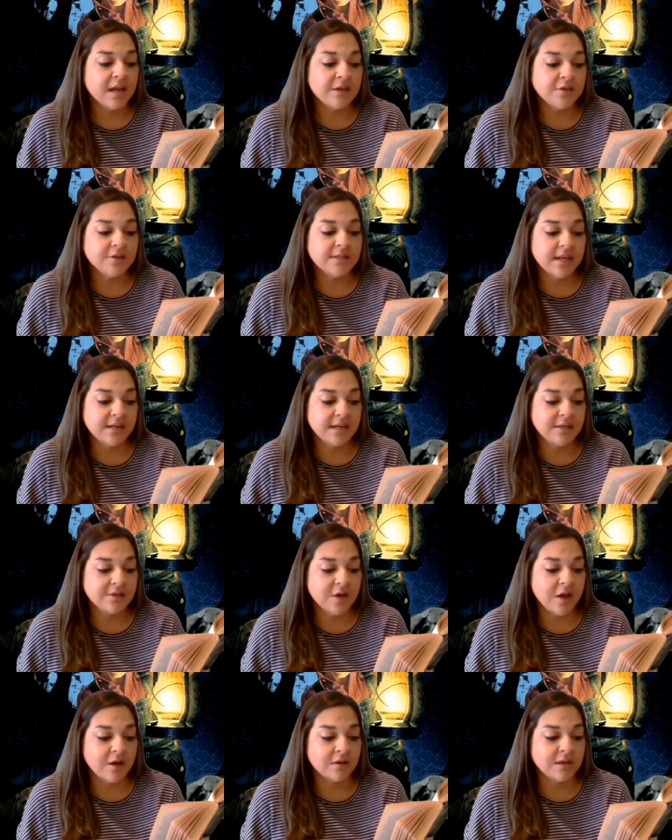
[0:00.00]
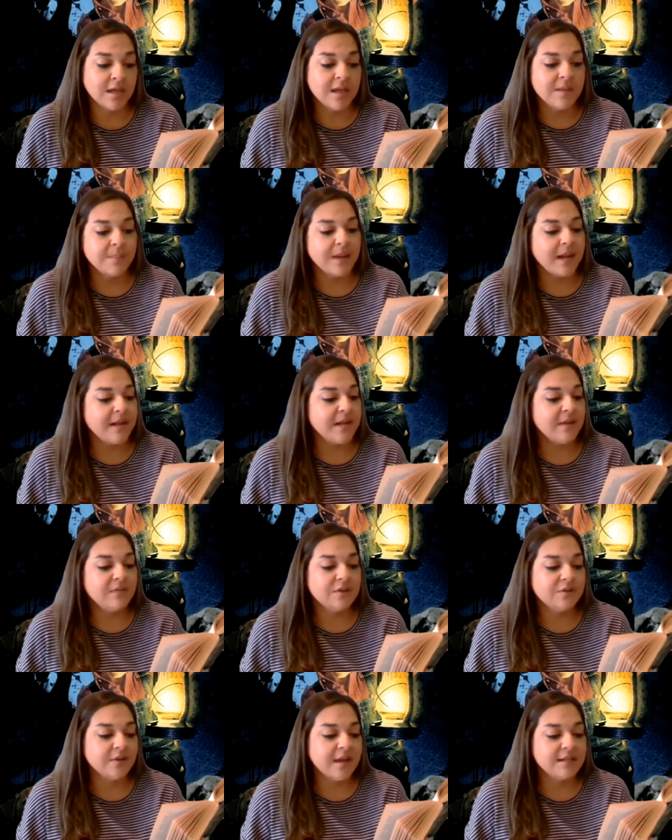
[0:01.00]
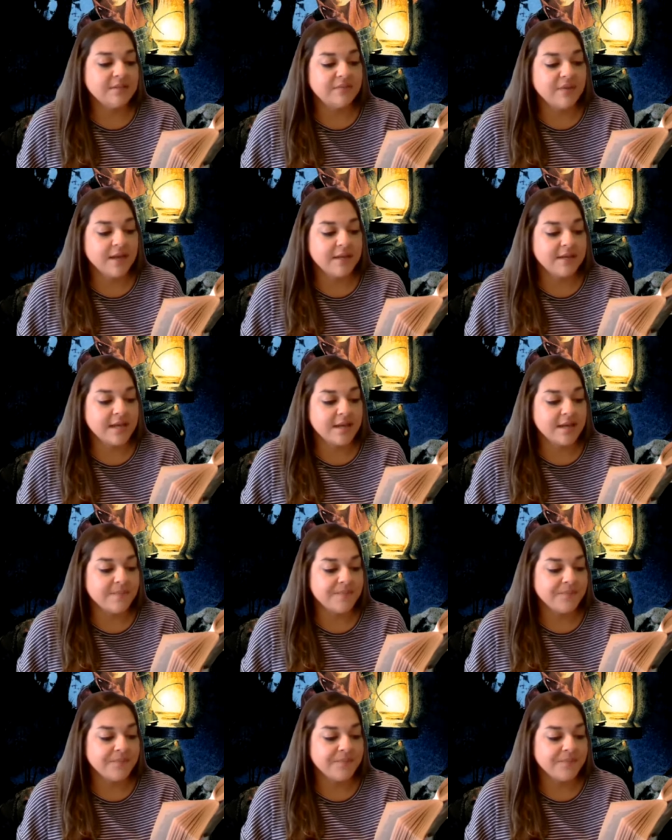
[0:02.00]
understanding dog, but I never tried to find out.